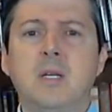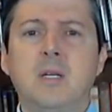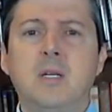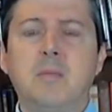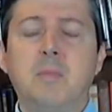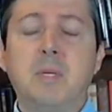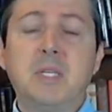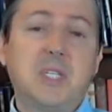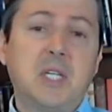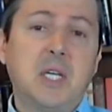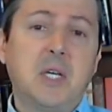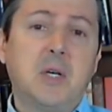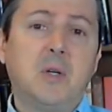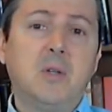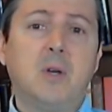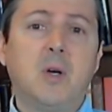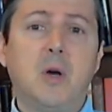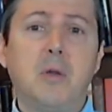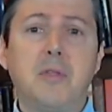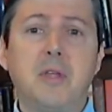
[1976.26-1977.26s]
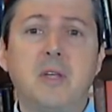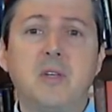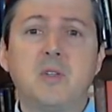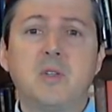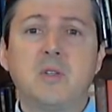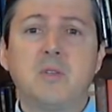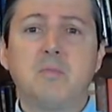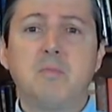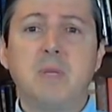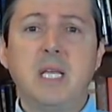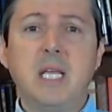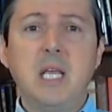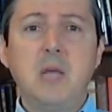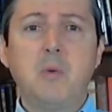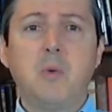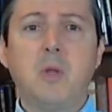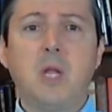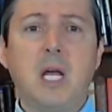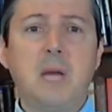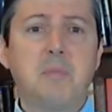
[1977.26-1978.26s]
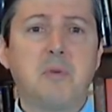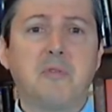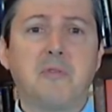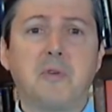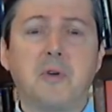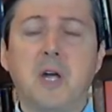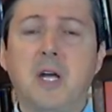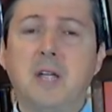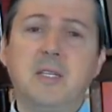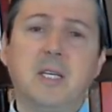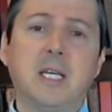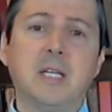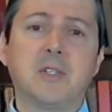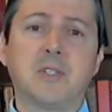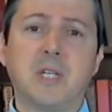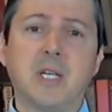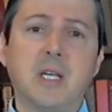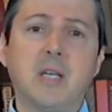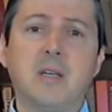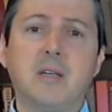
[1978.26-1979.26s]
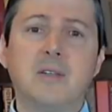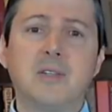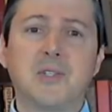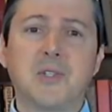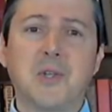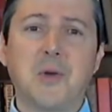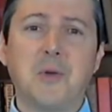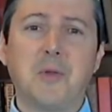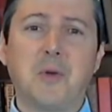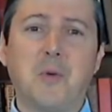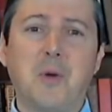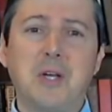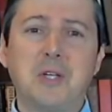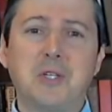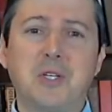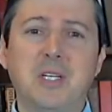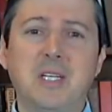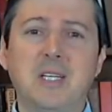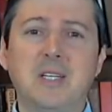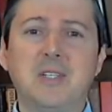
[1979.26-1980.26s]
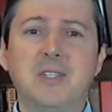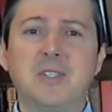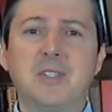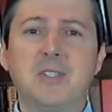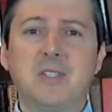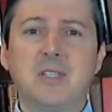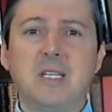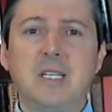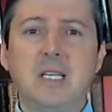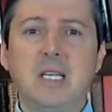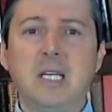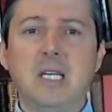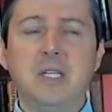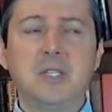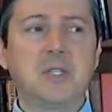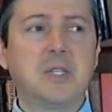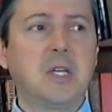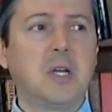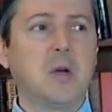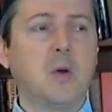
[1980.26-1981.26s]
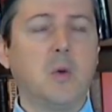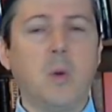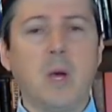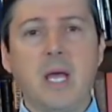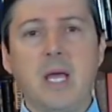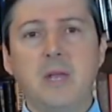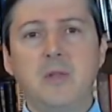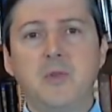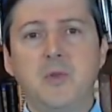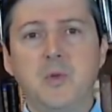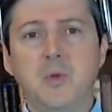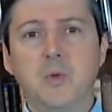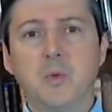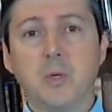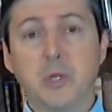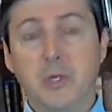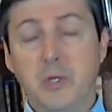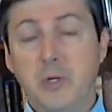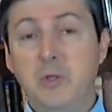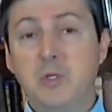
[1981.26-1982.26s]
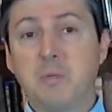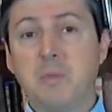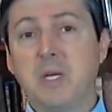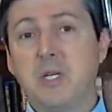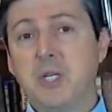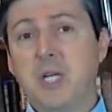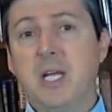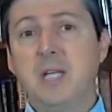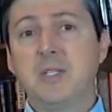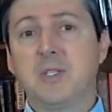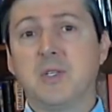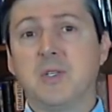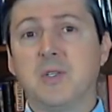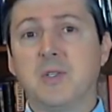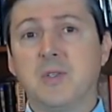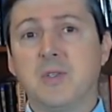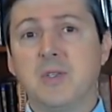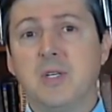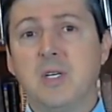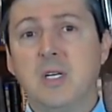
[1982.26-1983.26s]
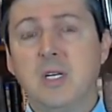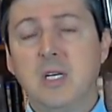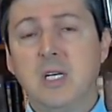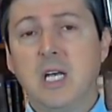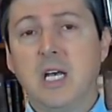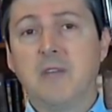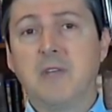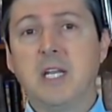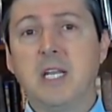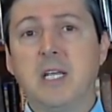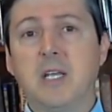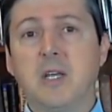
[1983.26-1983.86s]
But still, all things being equal, I'd prefer not to get sick. So the question is there a way to reduce my chances of getting